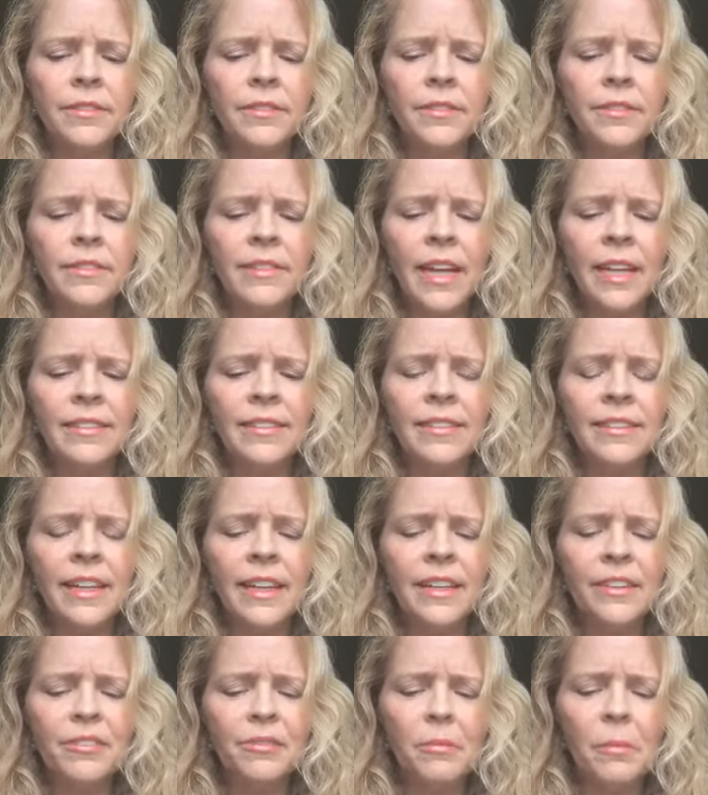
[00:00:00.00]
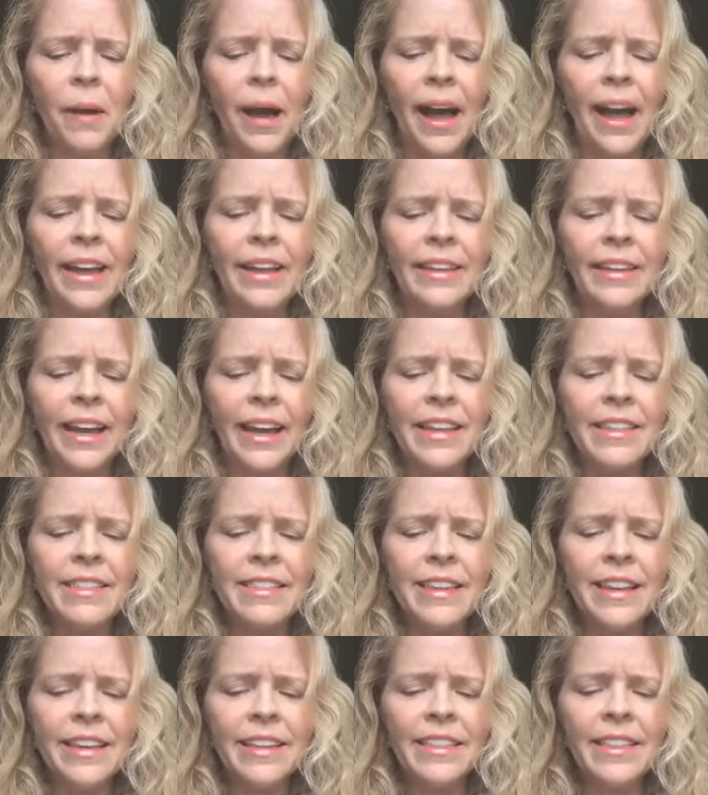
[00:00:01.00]
that state of mind, I
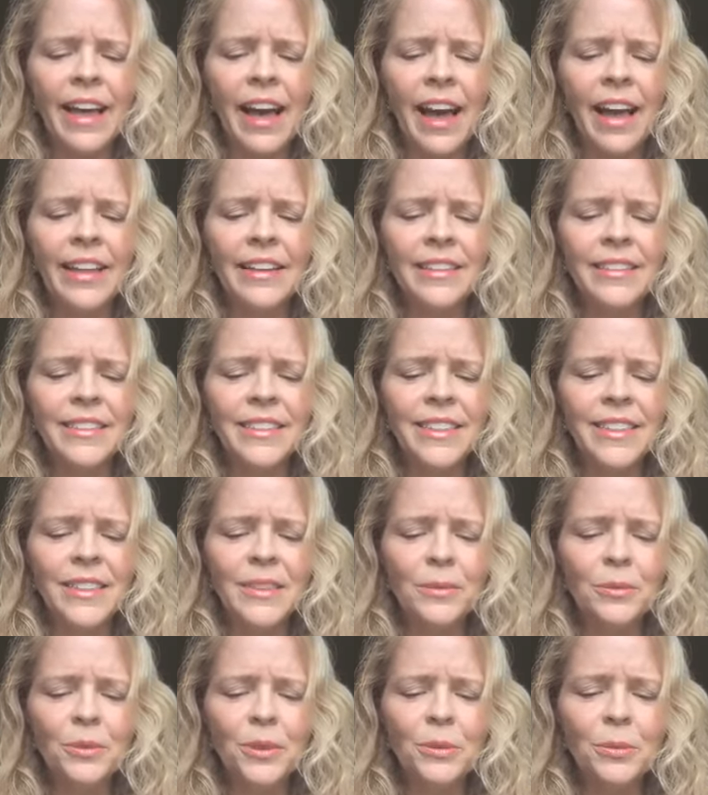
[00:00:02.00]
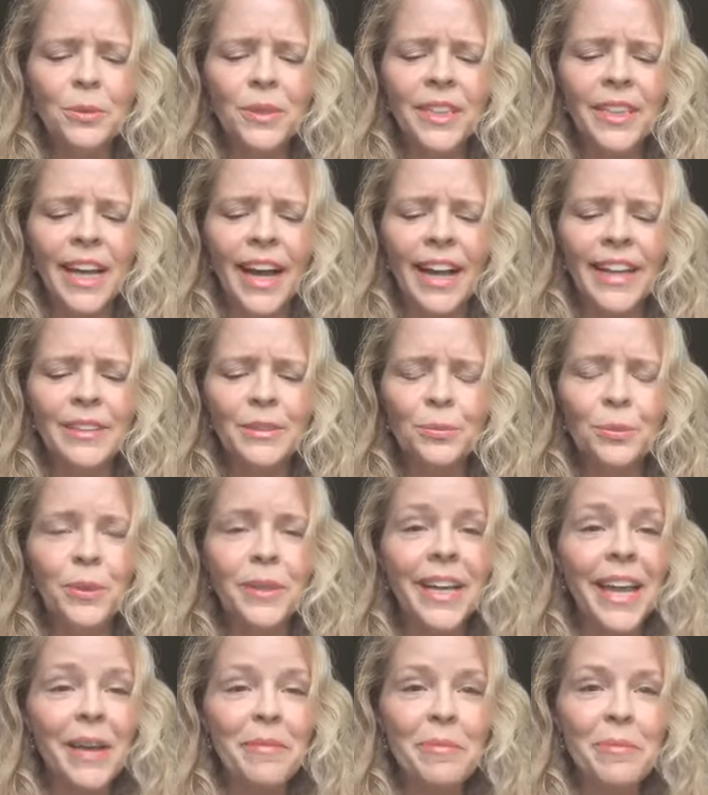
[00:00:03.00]
think that we realize we're
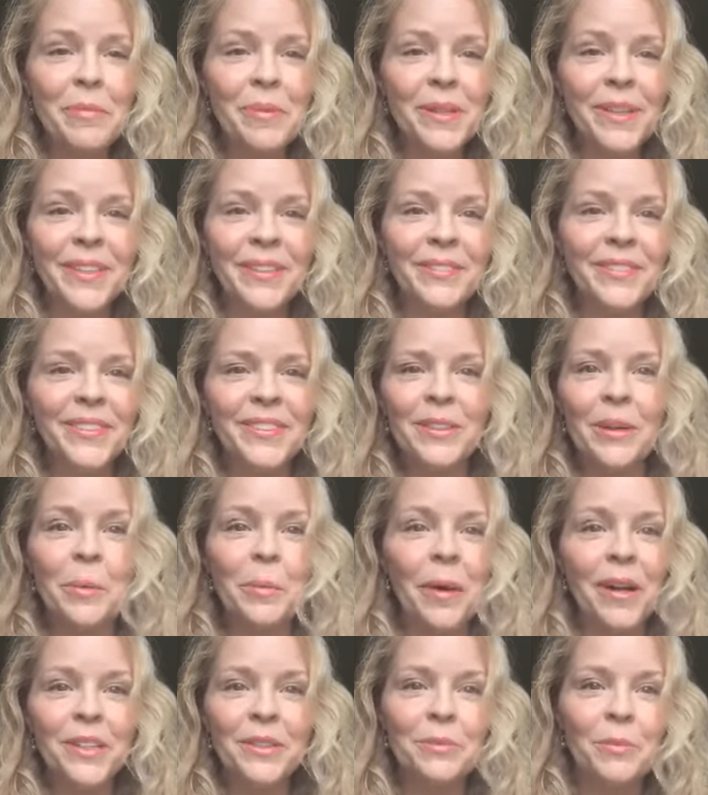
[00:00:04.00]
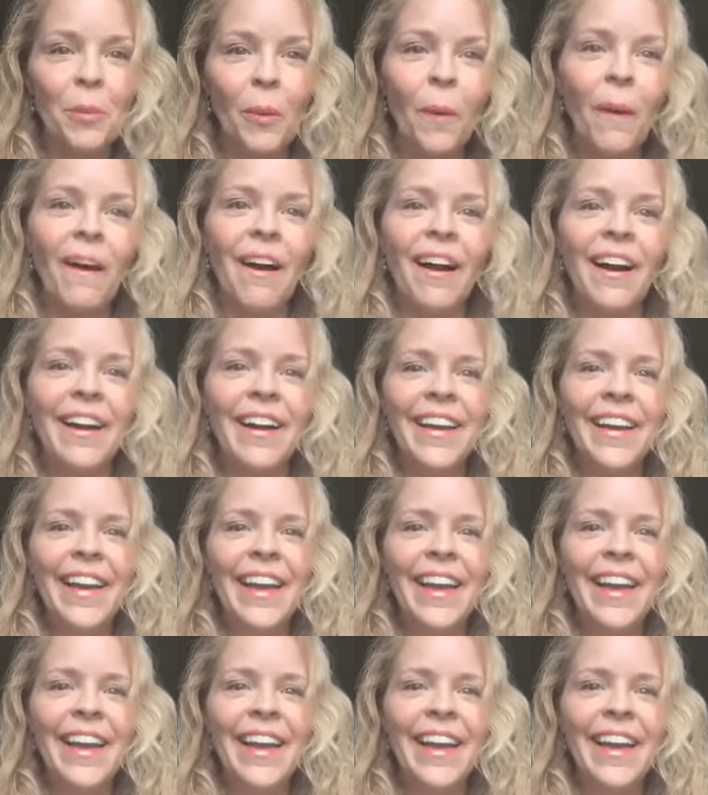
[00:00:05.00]
capable of so much more.